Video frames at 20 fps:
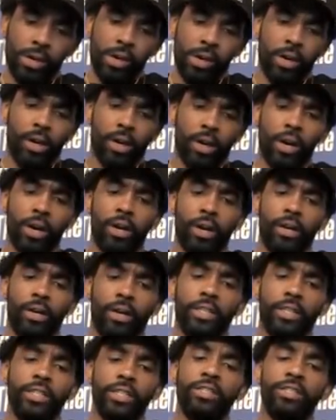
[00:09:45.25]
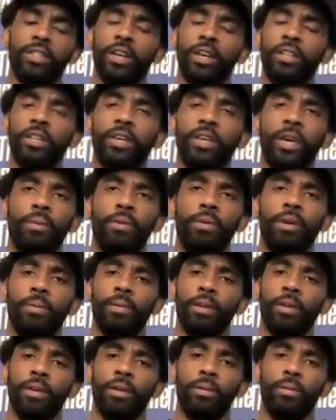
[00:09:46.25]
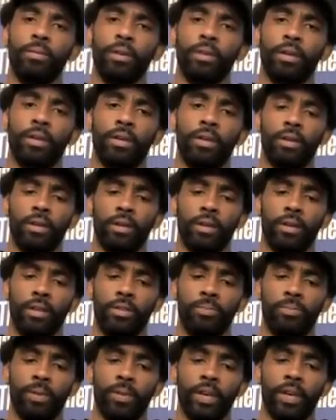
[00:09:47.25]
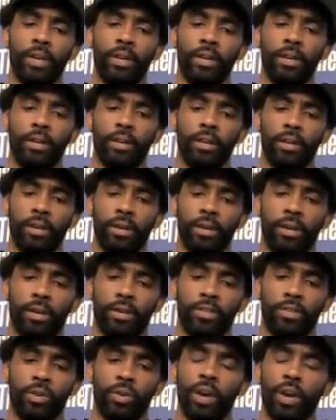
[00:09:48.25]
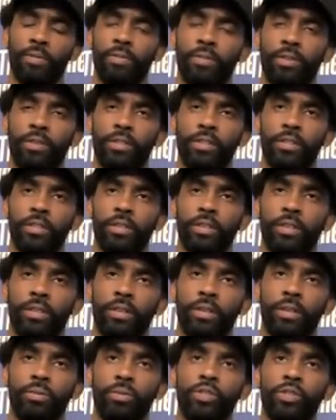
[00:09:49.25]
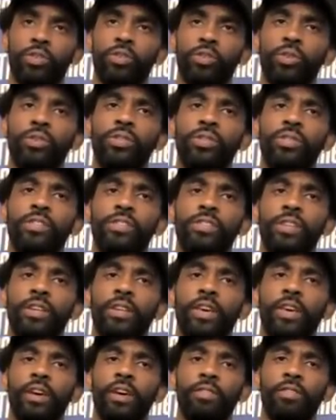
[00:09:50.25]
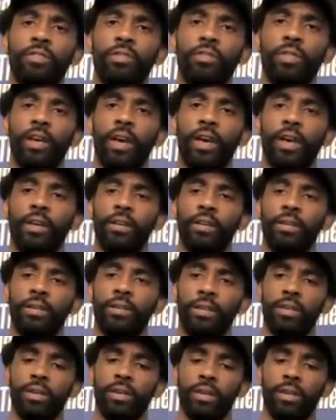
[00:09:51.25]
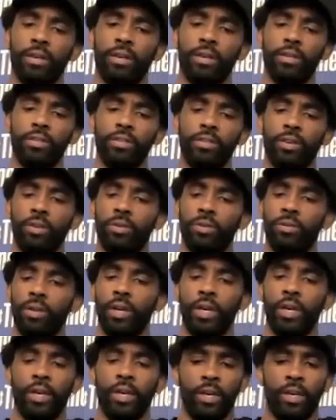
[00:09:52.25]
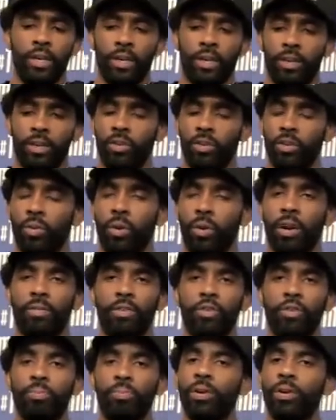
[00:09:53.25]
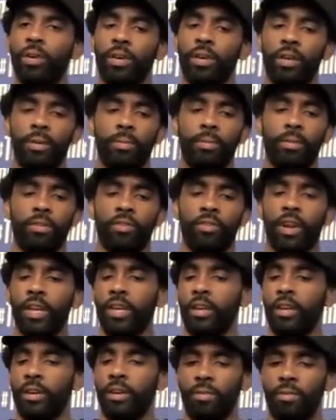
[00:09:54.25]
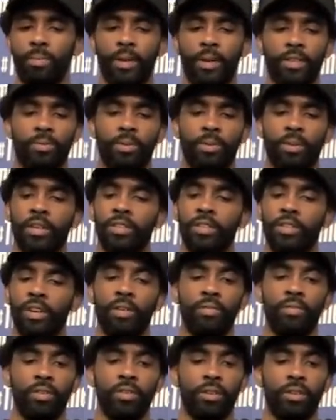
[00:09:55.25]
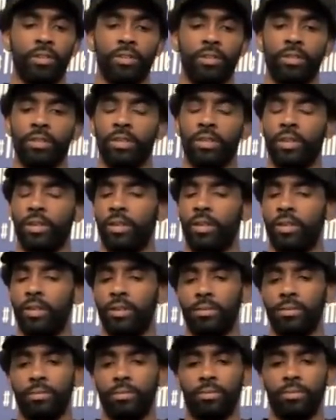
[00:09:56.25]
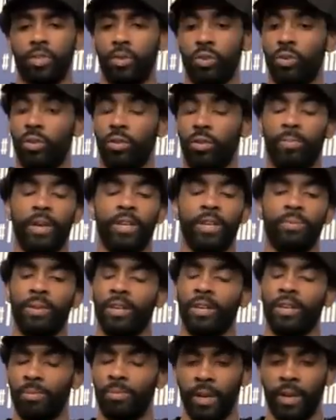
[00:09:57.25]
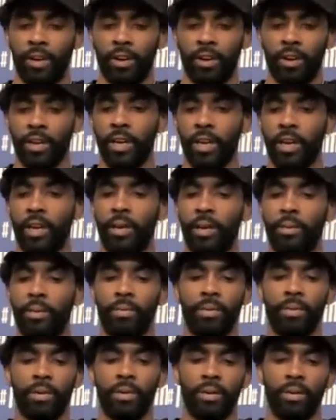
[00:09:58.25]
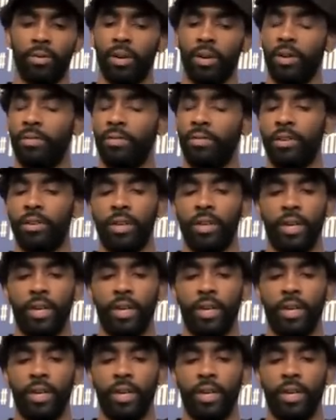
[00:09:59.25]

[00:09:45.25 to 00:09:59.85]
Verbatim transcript: Uh, he's just letting the game come to him, and, and he's playing it uh, so effortlessly, and we're so used to seeing Kevin do that. Uh, so, you know, wherever you put him in the ranking of the best players ever, um, you know, or the best players playing our game, uh, whatever,